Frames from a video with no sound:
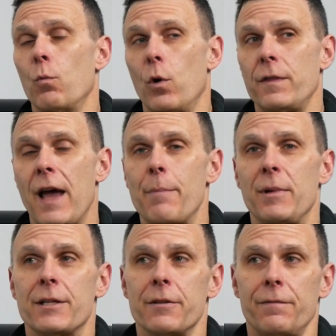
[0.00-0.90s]
would that
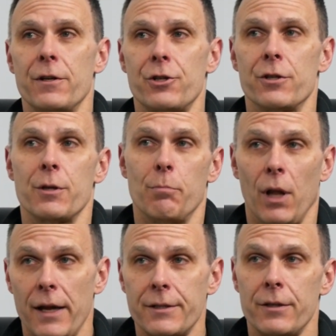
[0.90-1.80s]
be sufficient to
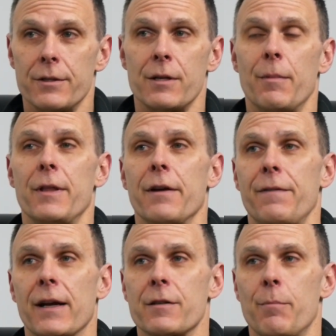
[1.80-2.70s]
blunt some of the
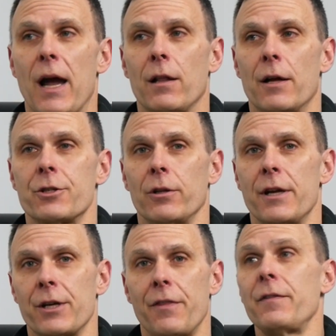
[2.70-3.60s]
effects of biological
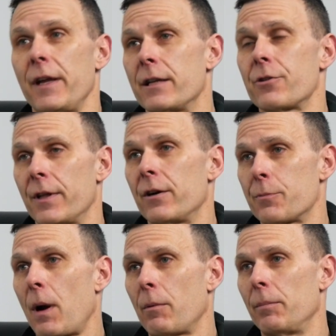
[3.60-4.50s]
aging? I think the answer there
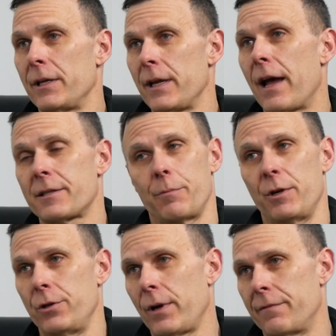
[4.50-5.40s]
is probably yes. And
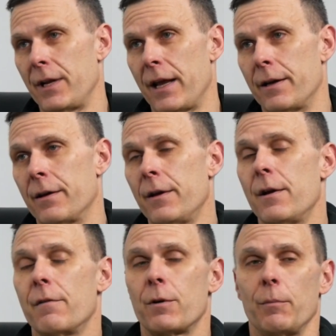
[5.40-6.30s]
we do have data
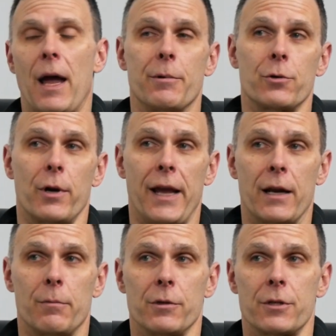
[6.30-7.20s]
from laboratory
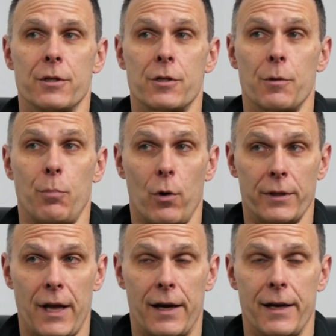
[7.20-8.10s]
animals to
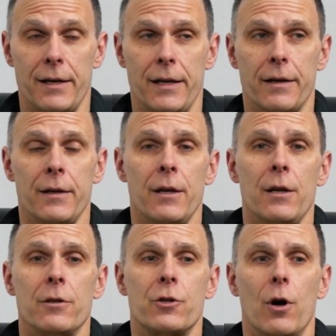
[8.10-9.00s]
support that idea.
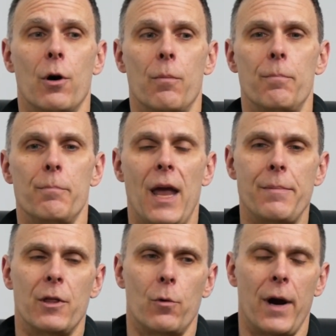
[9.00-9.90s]
So
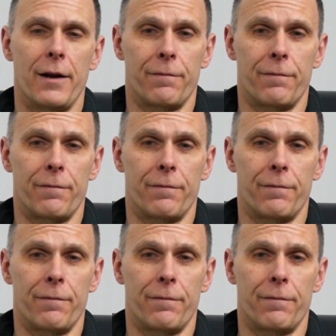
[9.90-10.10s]
maybe the way